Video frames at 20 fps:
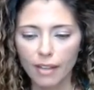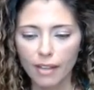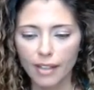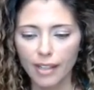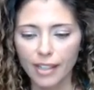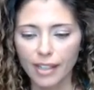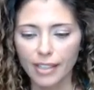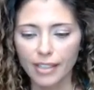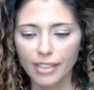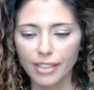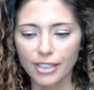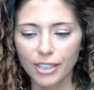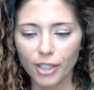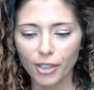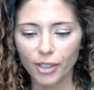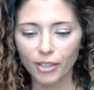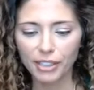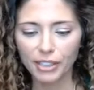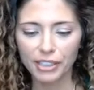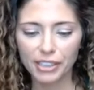So
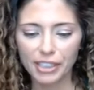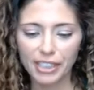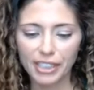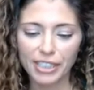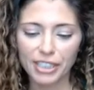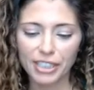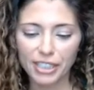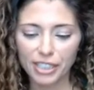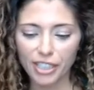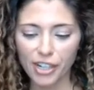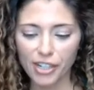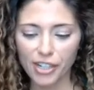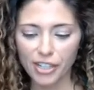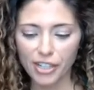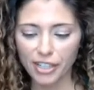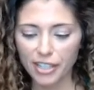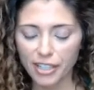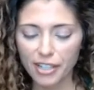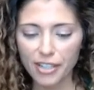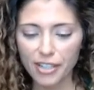let's get
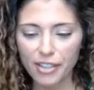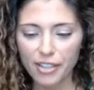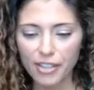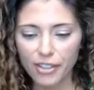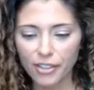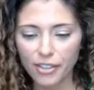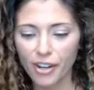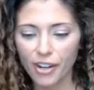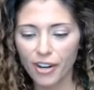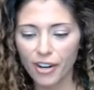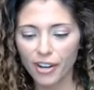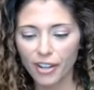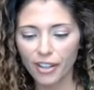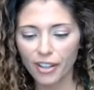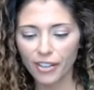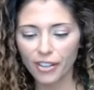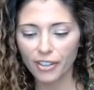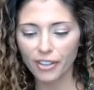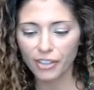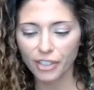started. There's